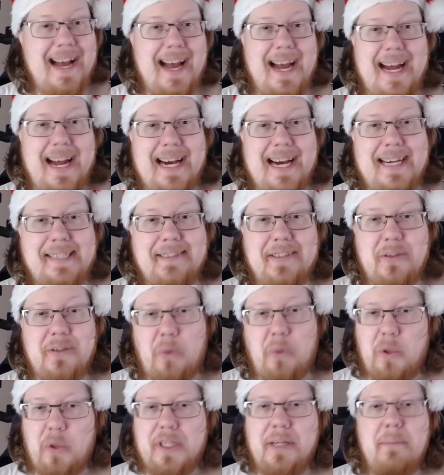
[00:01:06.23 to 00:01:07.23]
And
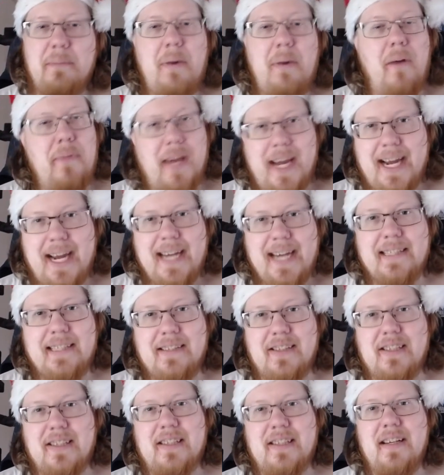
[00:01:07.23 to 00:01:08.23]
talking about
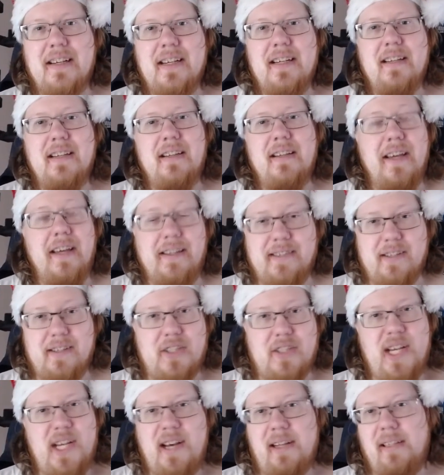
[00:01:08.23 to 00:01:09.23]
eggs, it's a
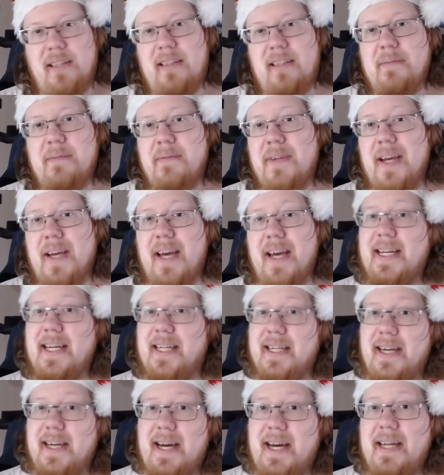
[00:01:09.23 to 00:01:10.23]
shell,
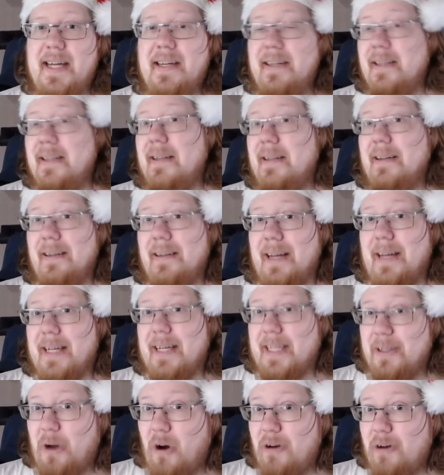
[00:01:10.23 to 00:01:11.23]
aka like
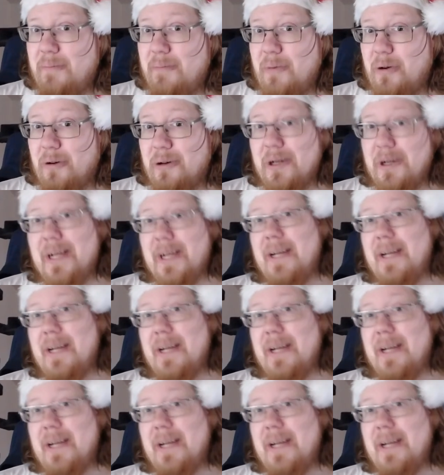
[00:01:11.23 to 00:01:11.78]
an armor.